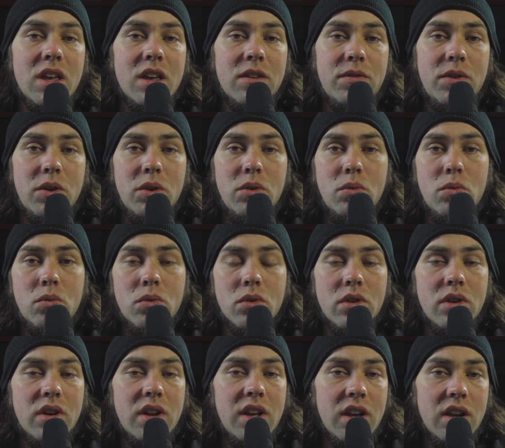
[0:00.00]
If you
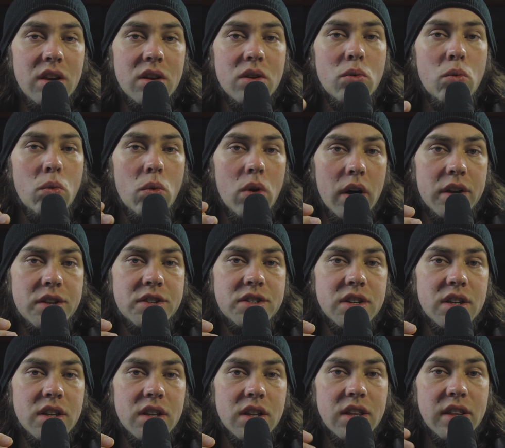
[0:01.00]
weren't here
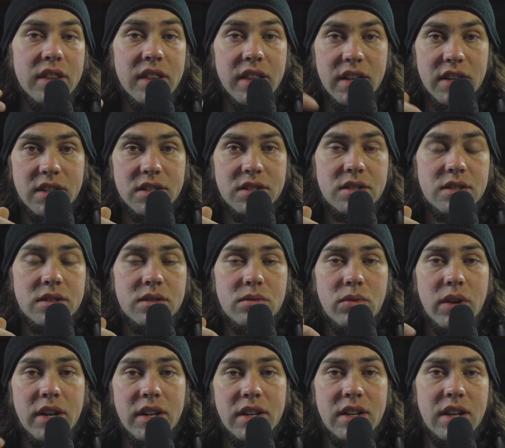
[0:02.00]
watching this
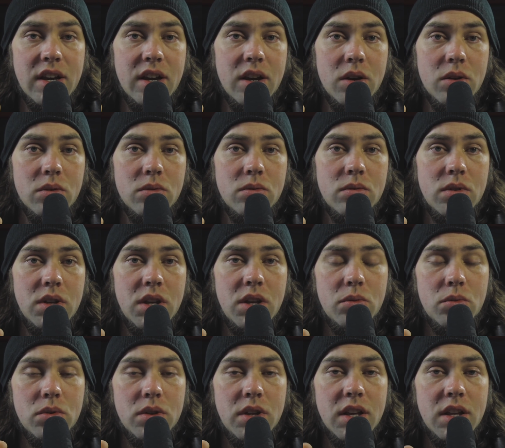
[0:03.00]
right now,
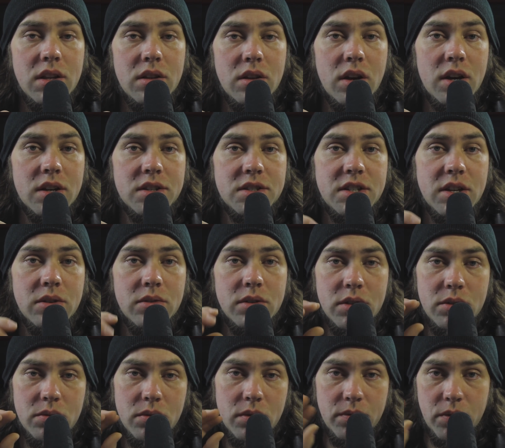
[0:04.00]
it would get tossed out
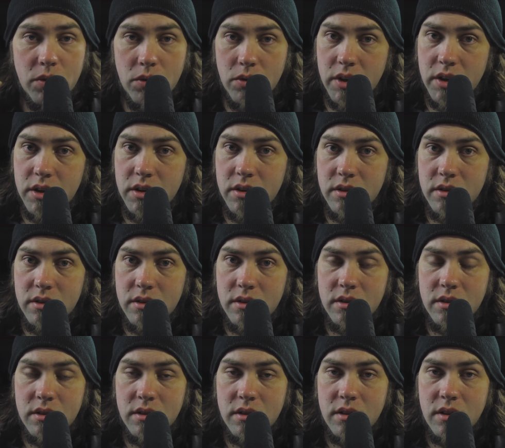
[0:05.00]
into a void.
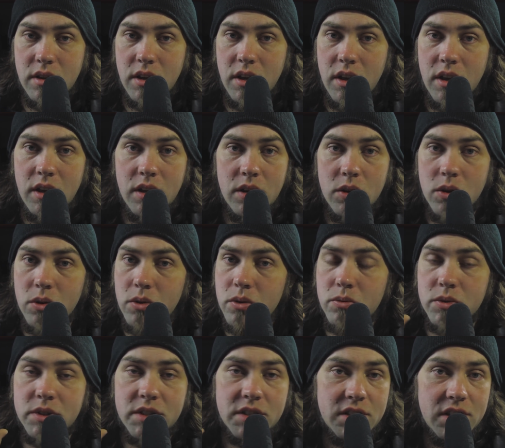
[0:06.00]
No
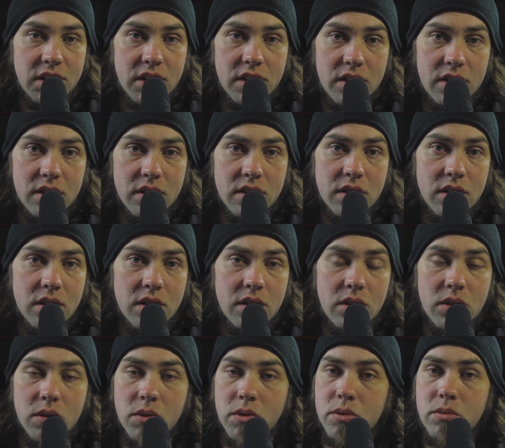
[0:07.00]
one would see it,
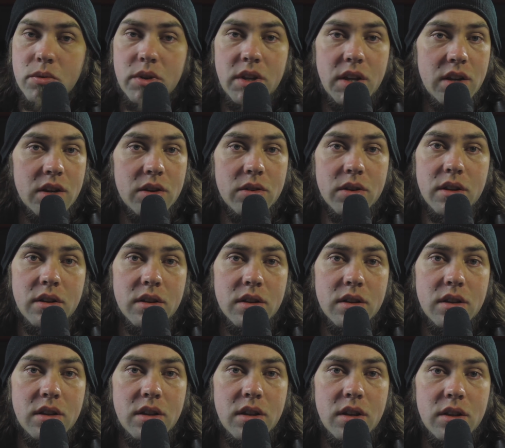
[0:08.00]
no one would hear it,
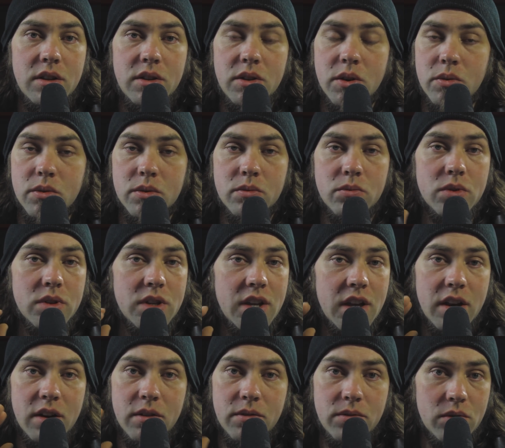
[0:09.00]
no one would
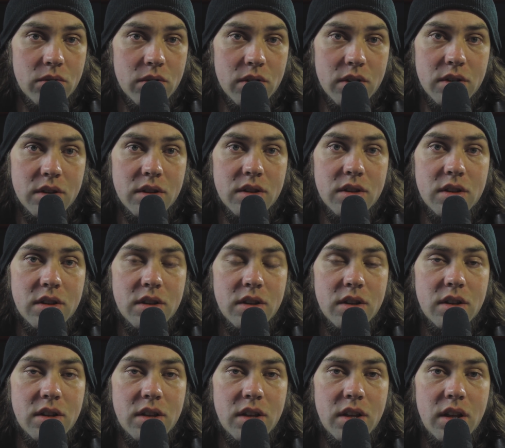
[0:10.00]
care for it.
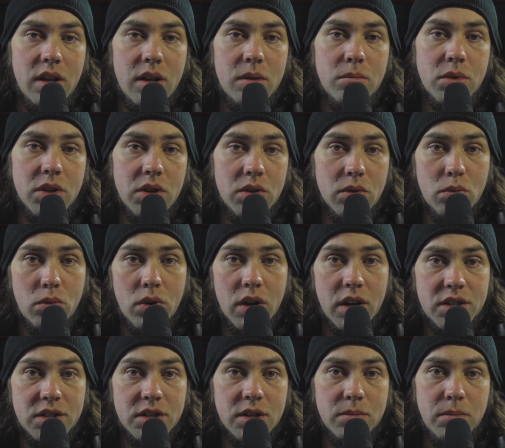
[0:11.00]
But you're
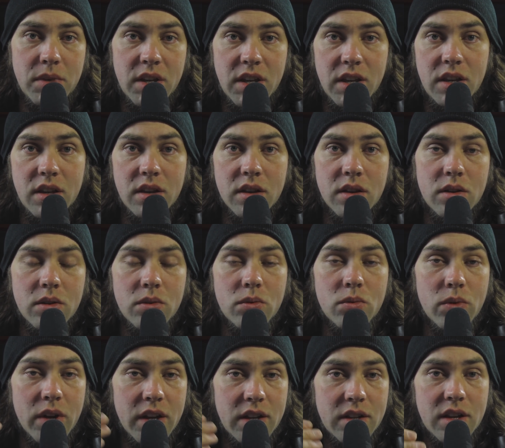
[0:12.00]
watching me
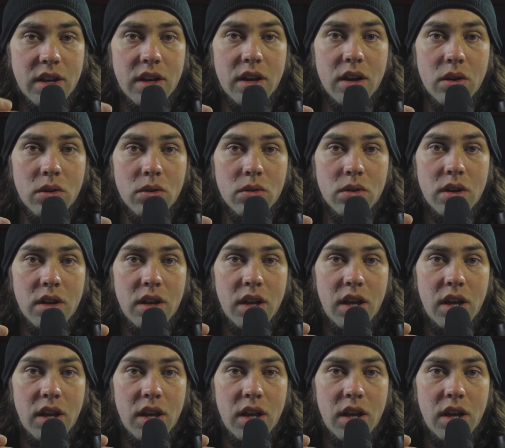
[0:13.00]
right now,